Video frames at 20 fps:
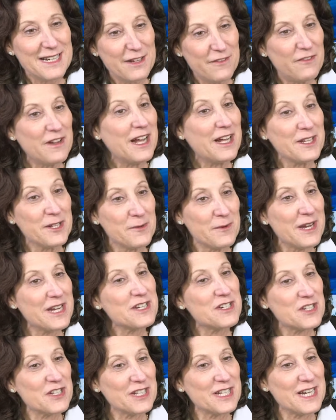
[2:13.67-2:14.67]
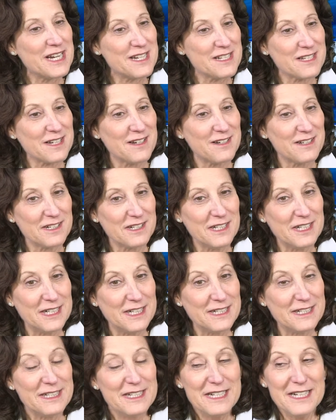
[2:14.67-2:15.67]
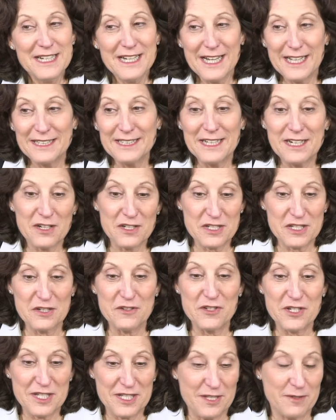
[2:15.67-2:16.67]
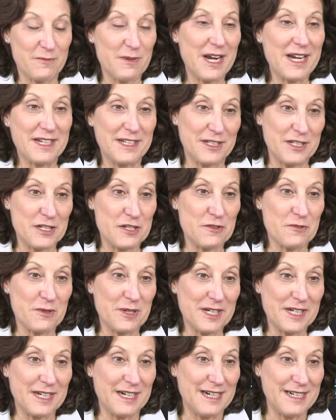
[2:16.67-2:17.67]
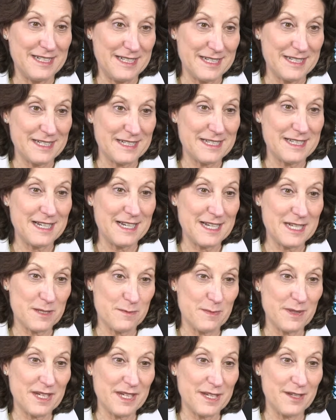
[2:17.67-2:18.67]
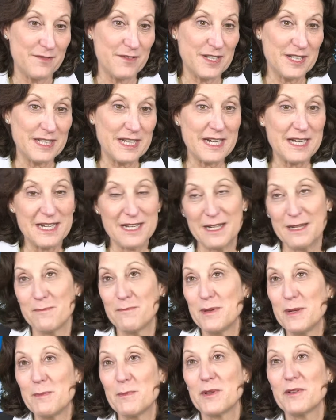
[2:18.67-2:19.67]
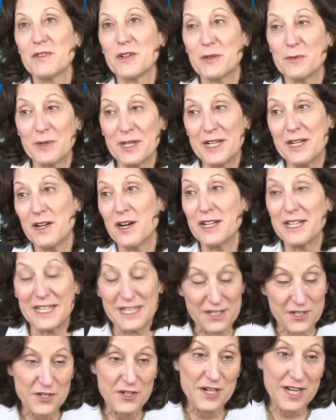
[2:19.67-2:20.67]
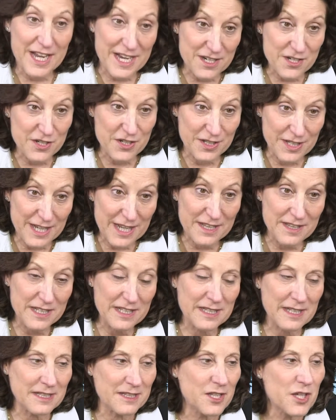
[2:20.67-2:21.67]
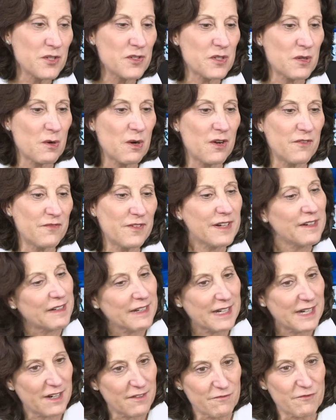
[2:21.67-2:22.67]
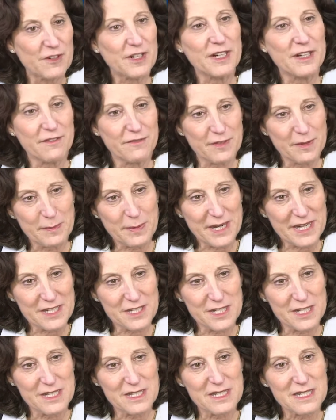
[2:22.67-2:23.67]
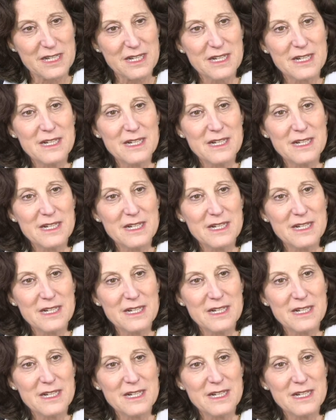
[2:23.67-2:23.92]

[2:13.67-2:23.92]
evaluation that has gone on, and then also just the regulatory guidance that has been given that people have agreed on internationally. I think that those are all very comforting for patients.